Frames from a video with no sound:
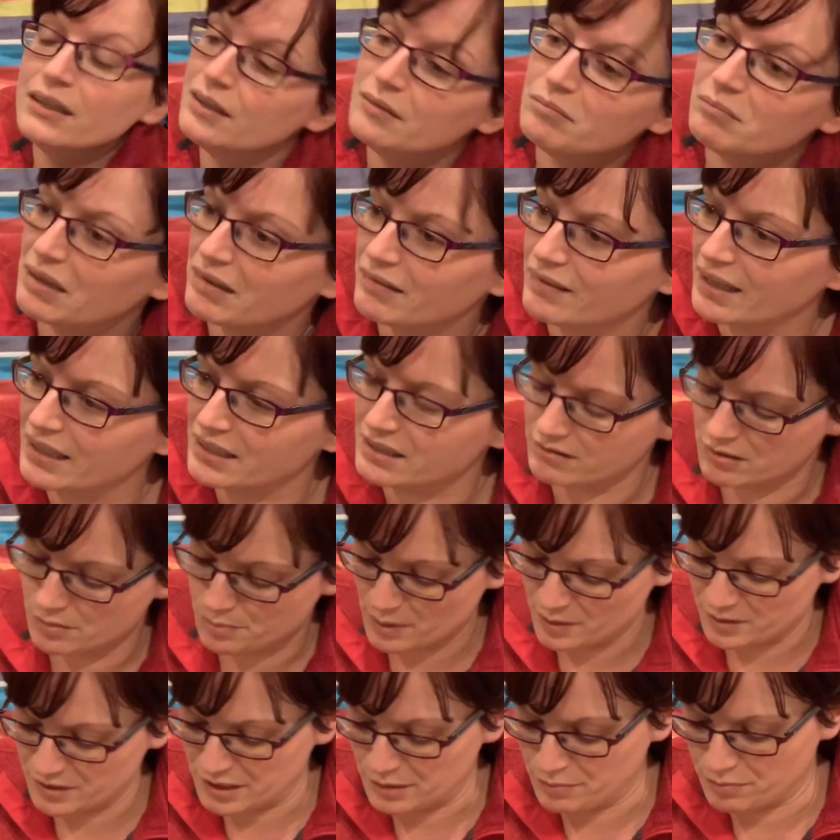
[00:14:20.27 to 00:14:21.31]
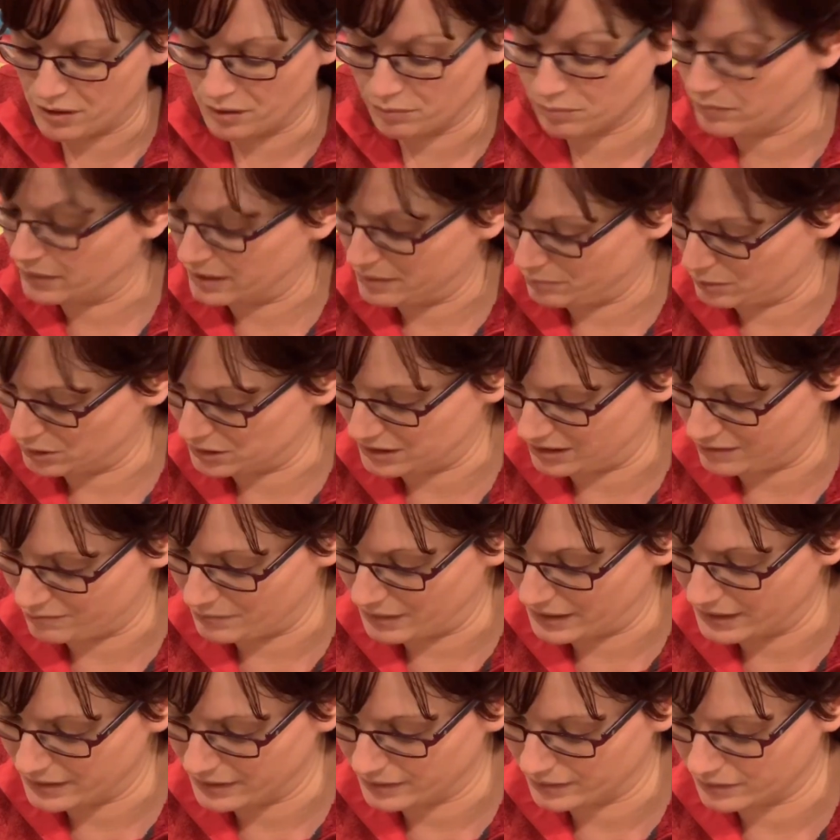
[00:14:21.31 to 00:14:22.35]
My rat has a respiratory problem, it must have
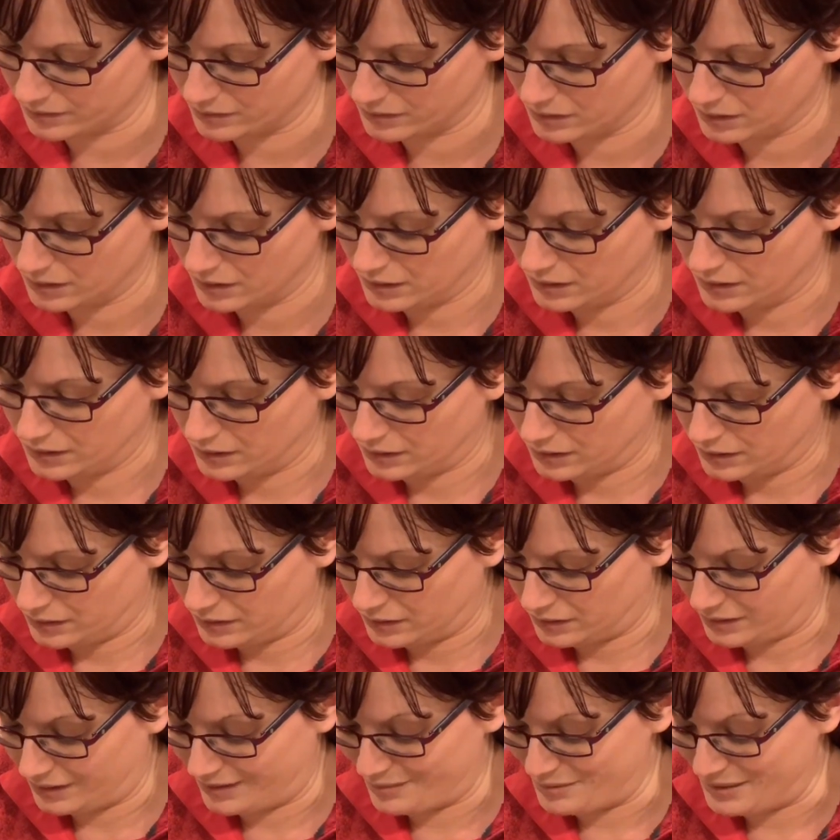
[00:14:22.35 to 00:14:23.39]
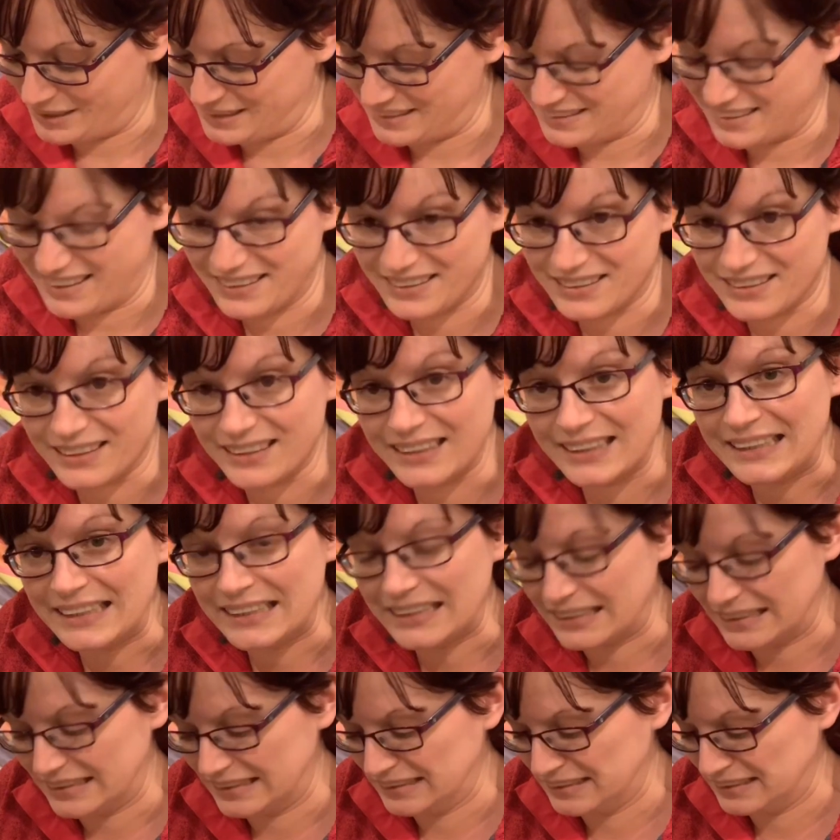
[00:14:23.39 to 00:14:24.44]
myco.
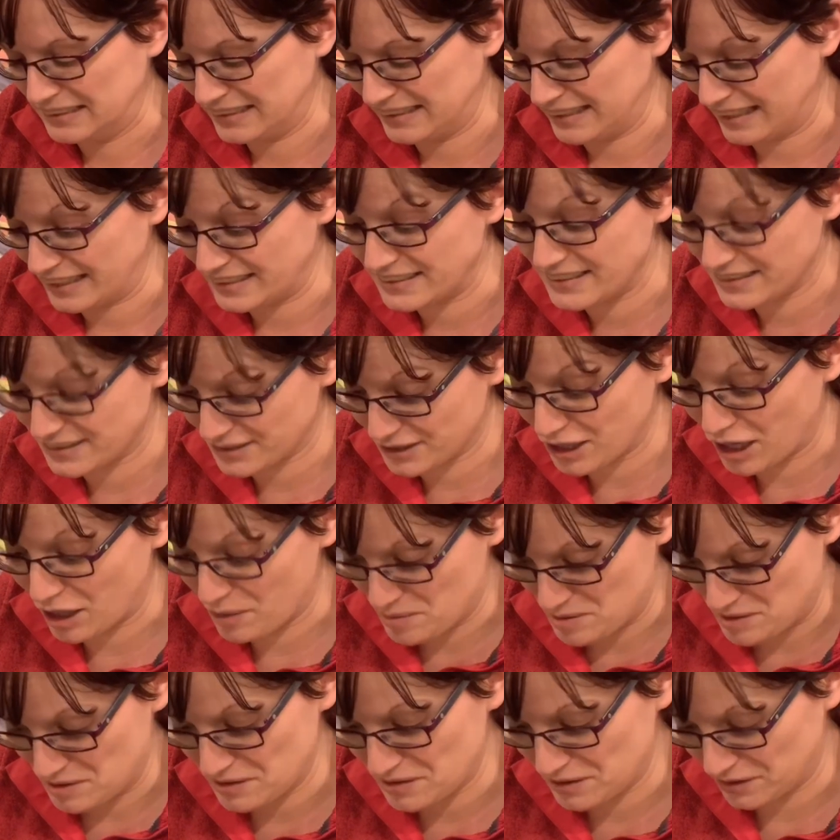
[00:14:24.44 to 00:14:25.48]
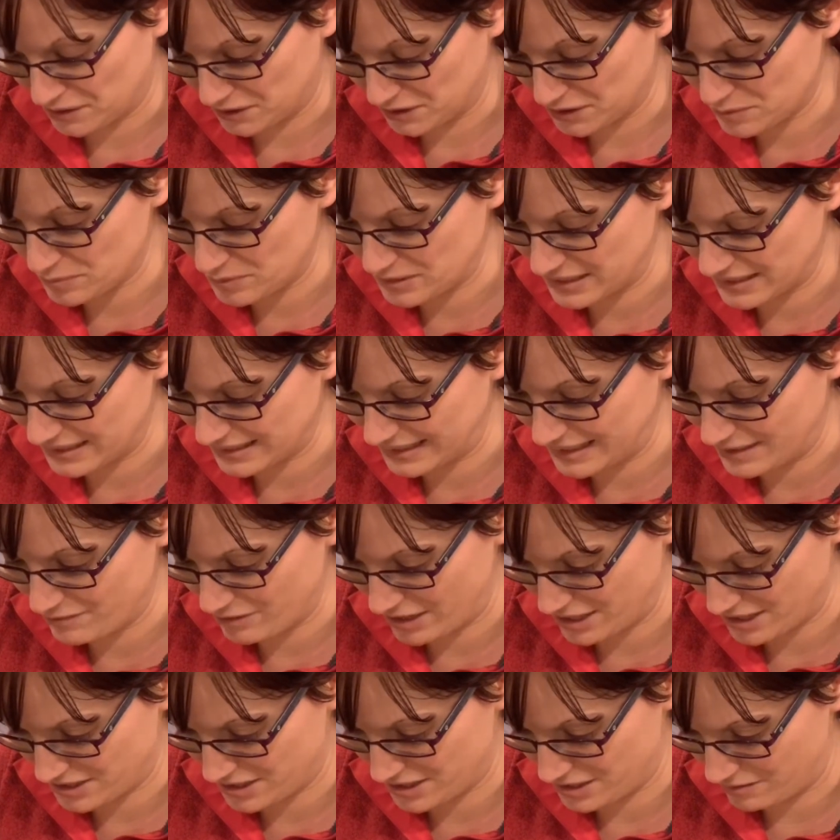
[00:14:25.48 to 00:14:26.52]
It is a common cause, particularly in
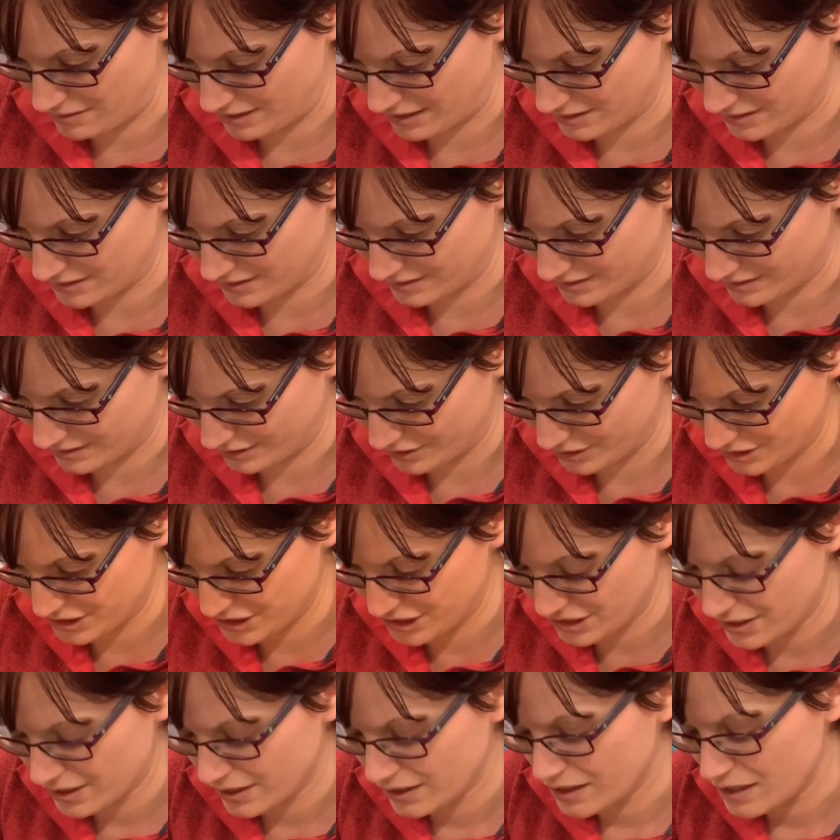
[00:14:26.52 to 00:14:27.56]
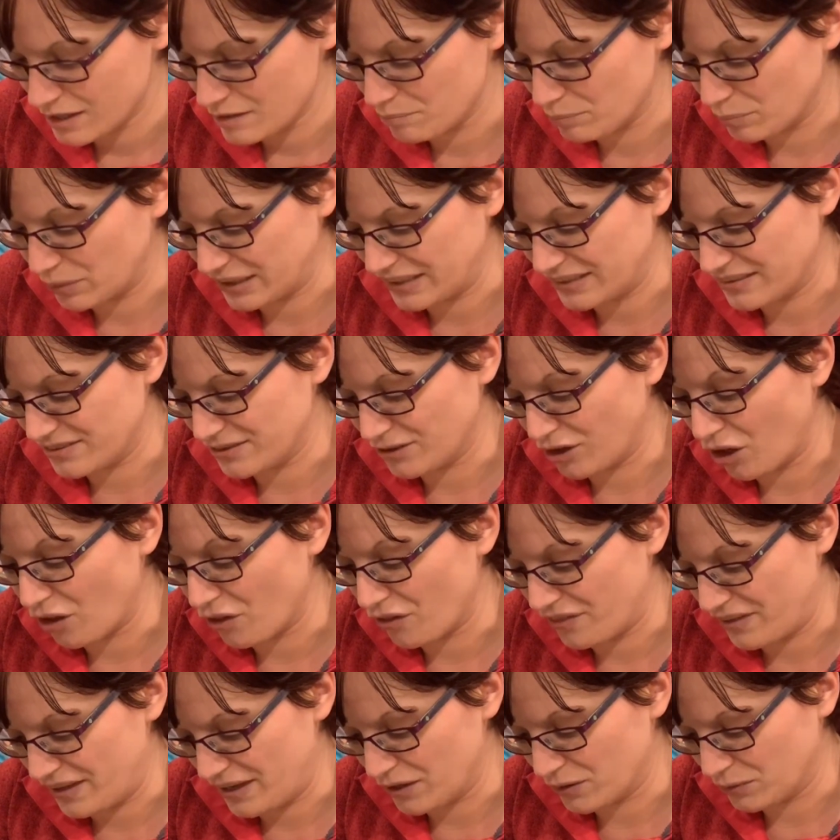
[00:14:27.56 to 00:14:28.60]
rescue rats and such, but it's not
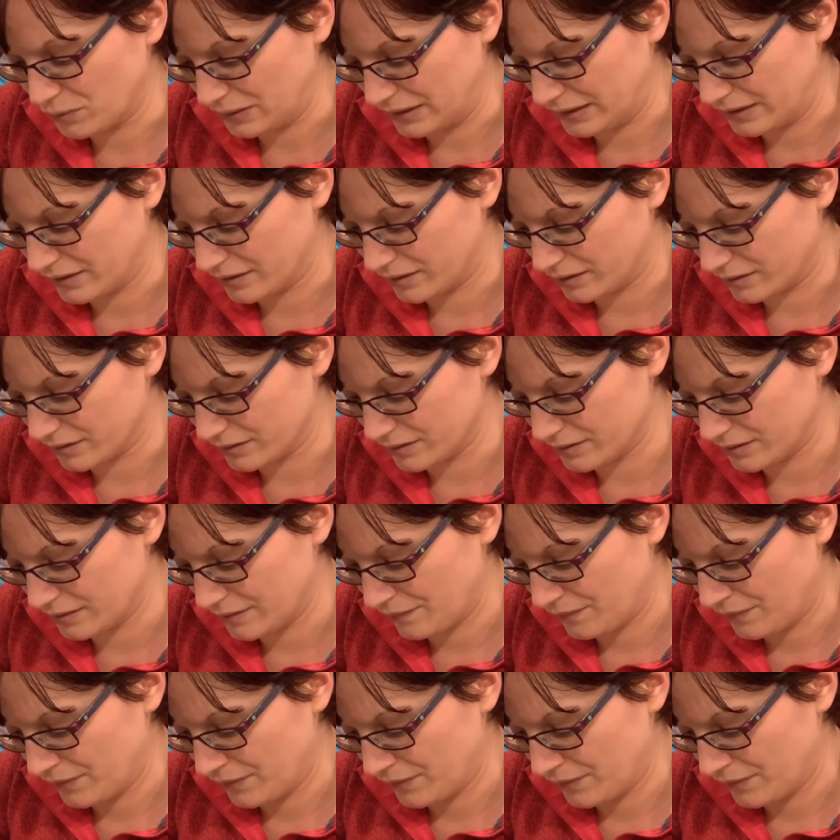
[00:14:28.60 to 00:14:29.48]
the only cause.